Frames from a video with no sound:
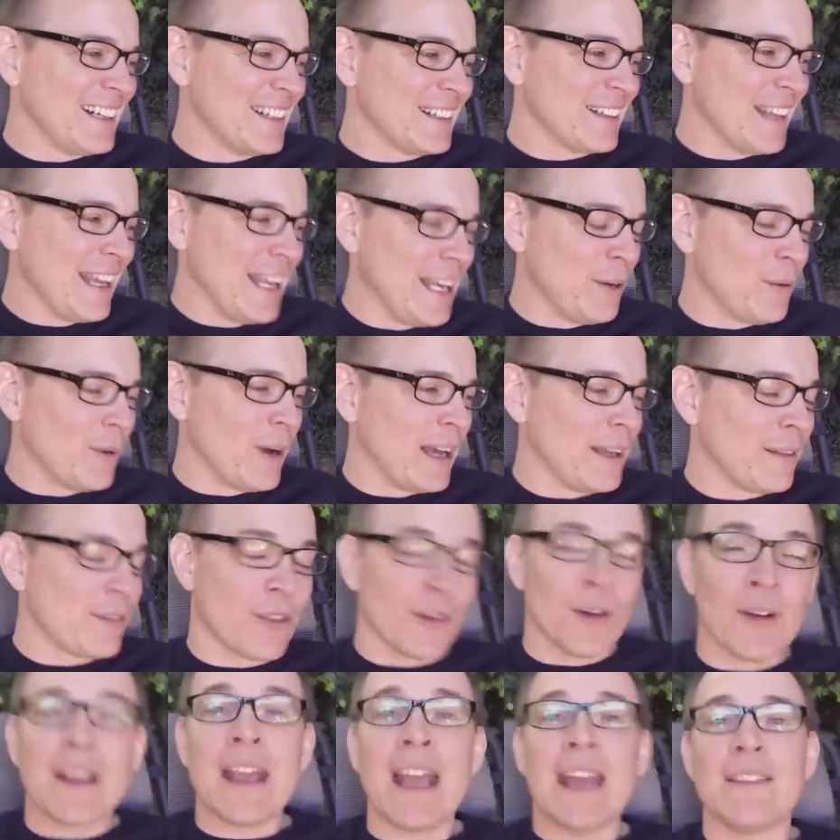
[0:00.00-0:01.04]
Anyway,
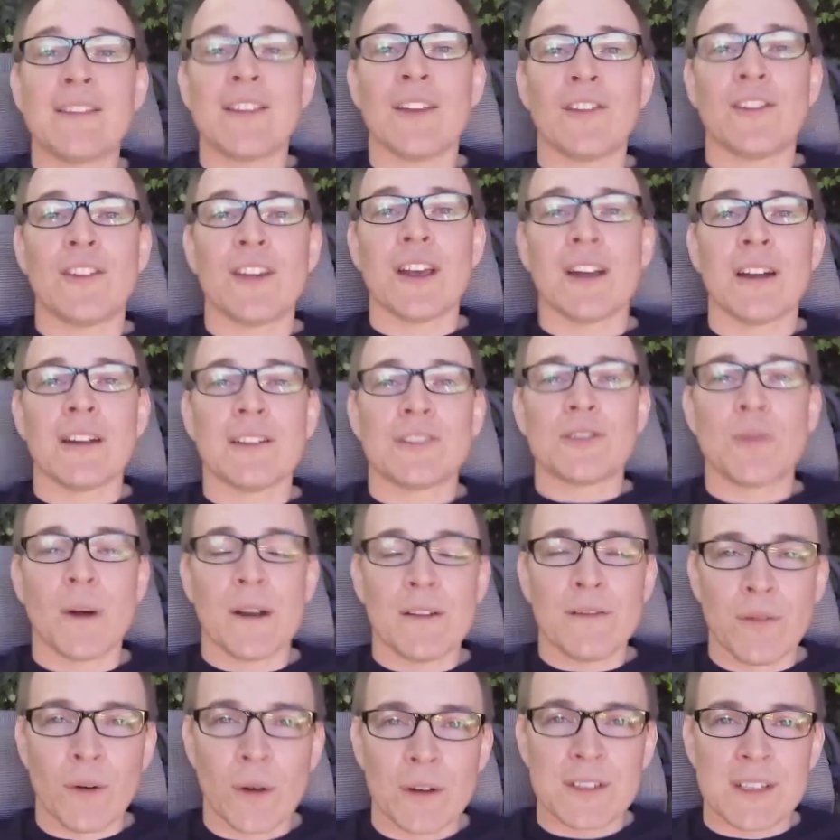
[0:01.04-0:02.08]
38 this year,
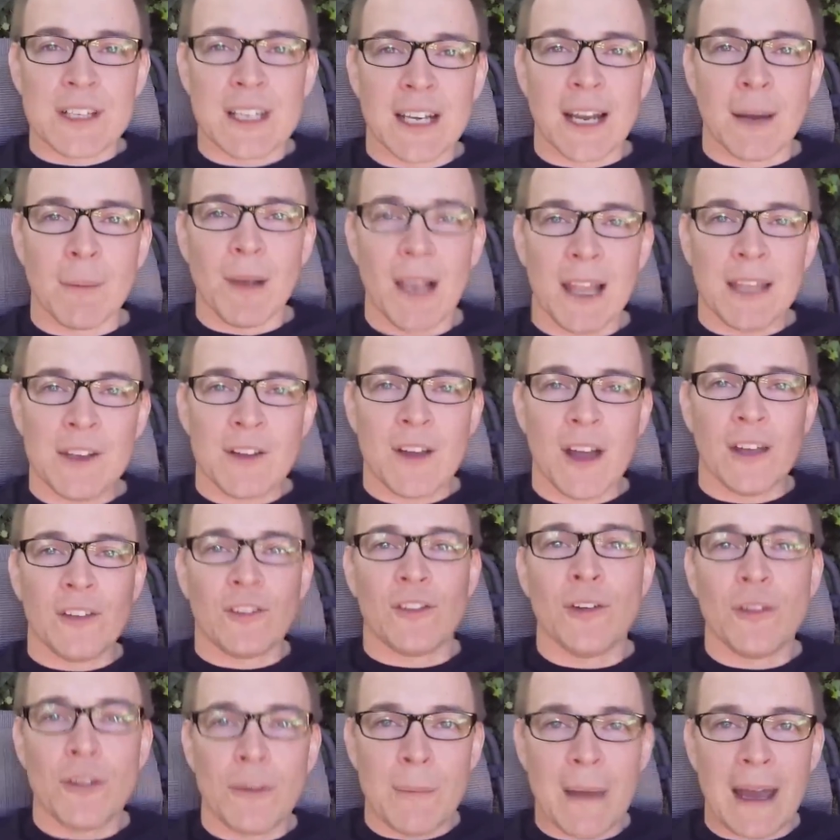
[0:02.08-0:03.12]
2014. I'm gonna let you guys
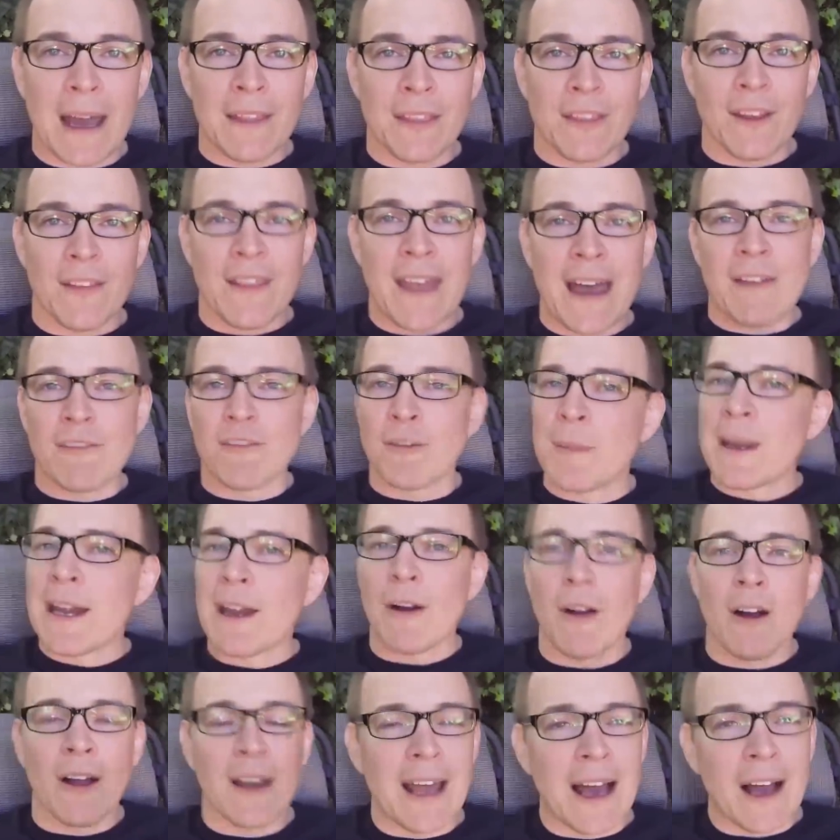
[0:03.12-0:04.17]
do the math on that from
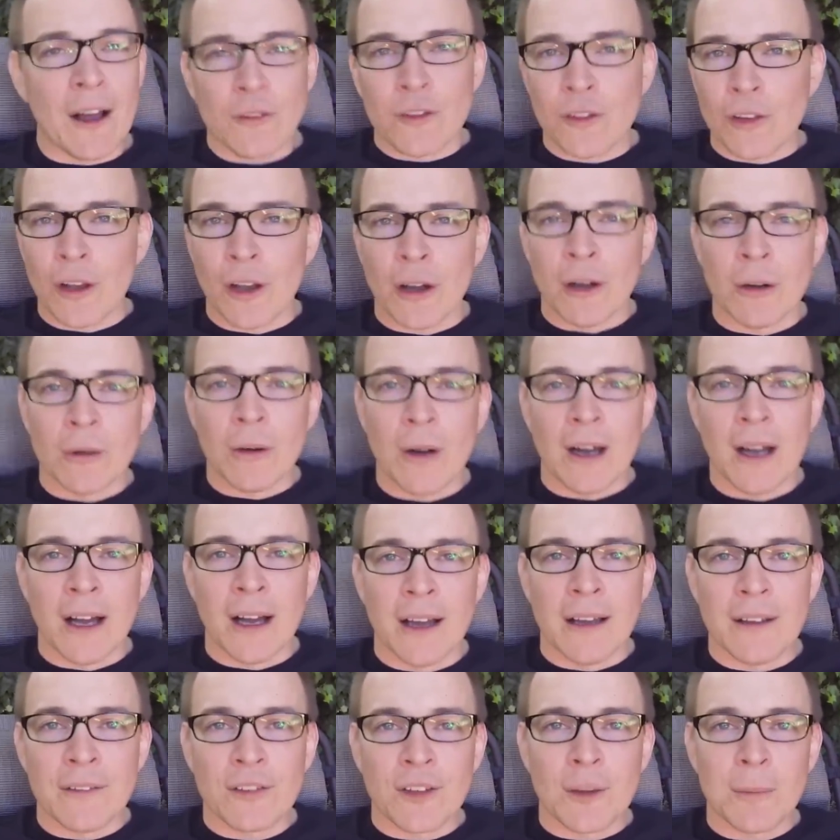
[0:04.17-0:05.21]
here on out.
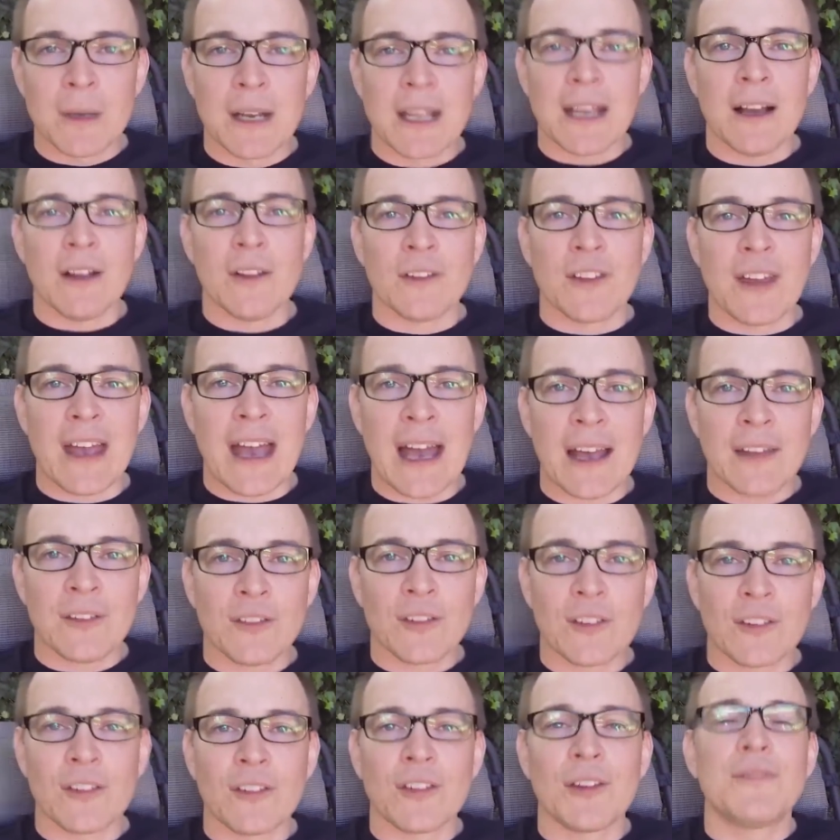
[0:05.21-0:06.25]
So if somebody else
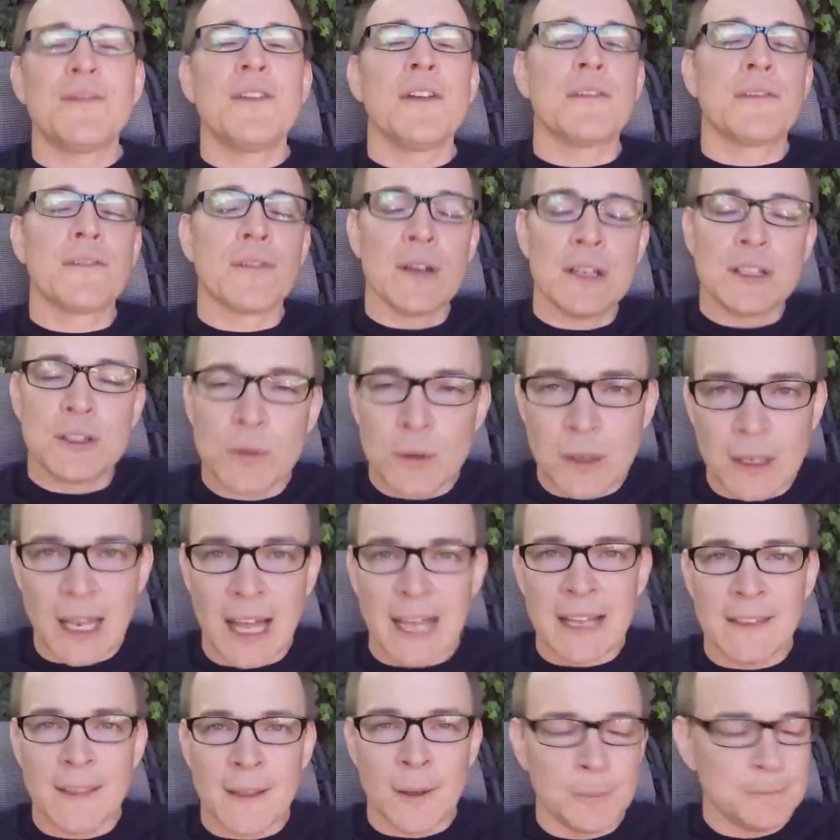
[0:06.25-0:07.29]
asks, feel free to
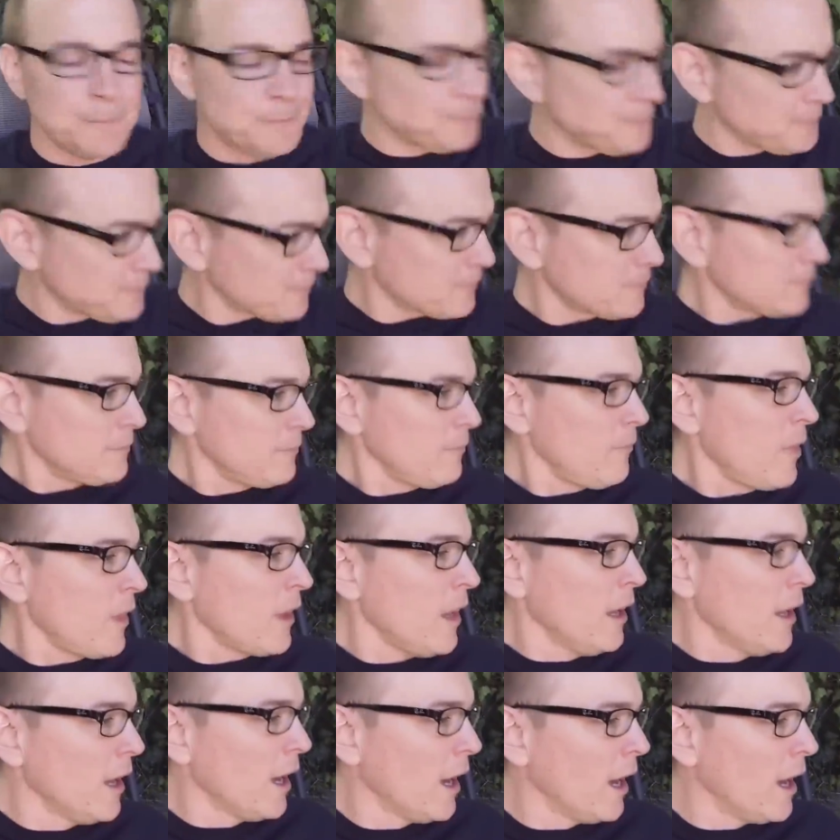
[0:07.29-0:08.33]
enlighten them.
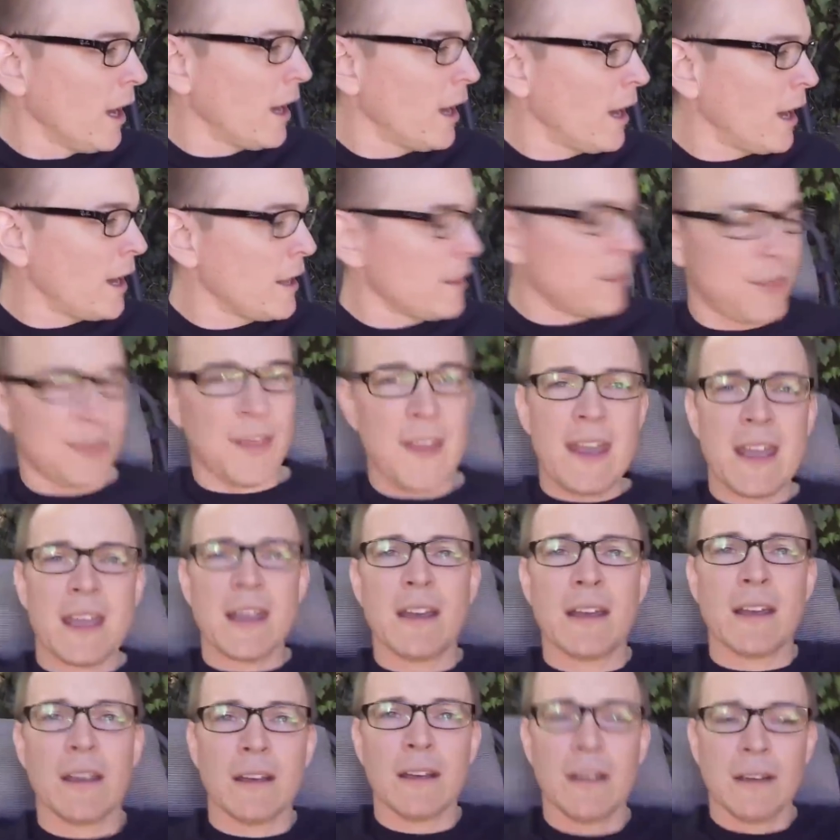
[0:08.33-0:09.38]
I
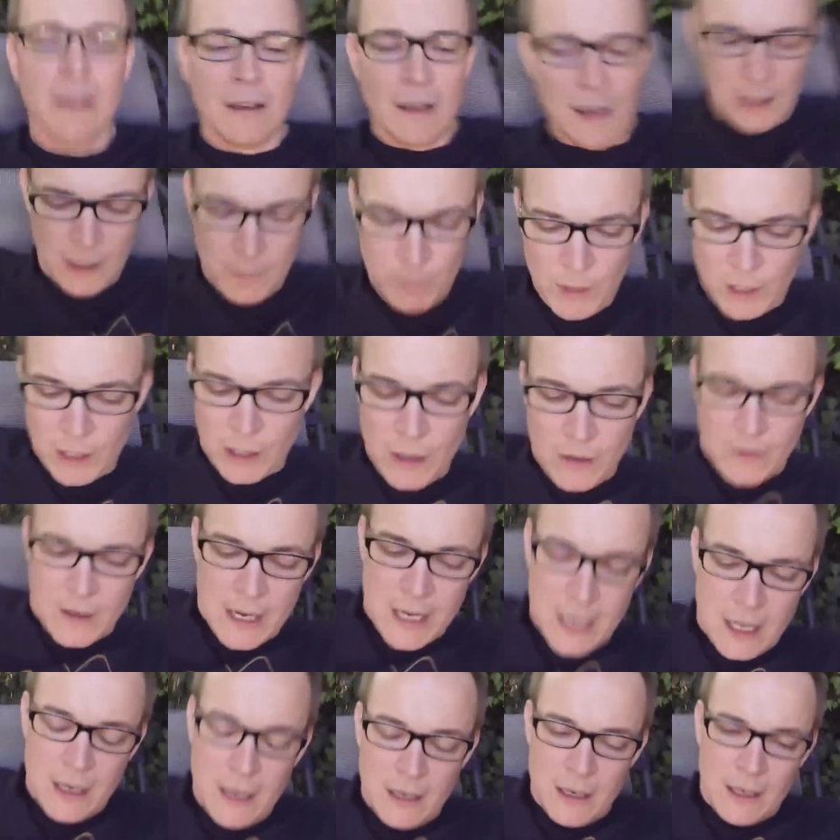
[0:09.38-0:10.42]
think I'm gonna go
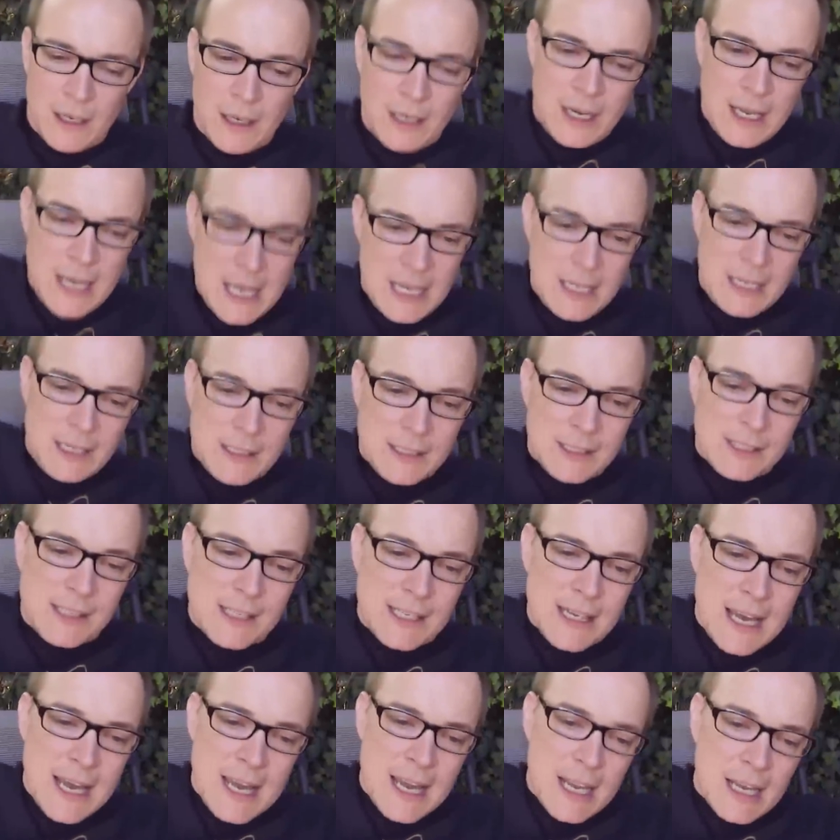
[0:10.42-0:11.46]
ahead and head
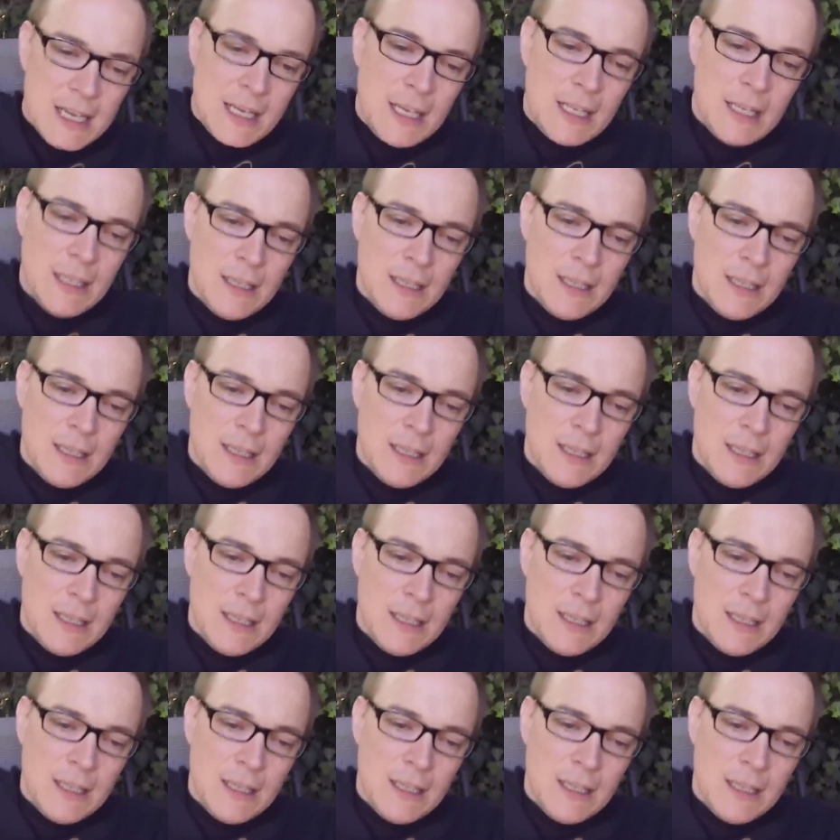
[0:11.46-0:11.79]
inside.